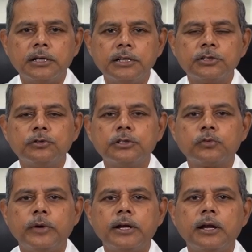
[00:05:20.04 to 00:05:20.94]
kidney stone is
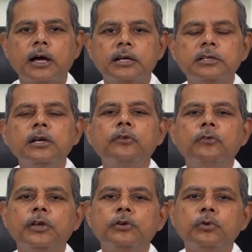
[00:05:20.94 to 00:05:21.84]
quite large,
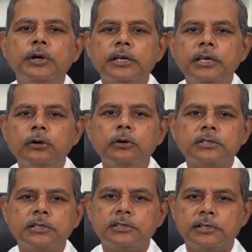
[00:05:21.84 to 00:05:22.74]
we do a keyhole
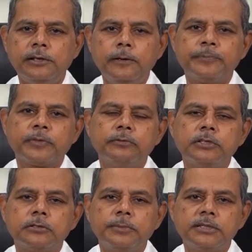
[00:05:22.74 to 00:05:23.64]
surgery,
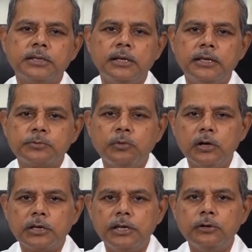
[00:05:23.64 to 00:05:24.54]
which is basically a
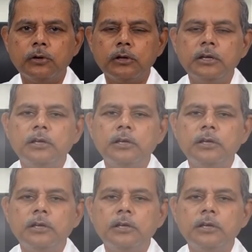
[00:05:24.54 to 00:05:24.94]
small keyhole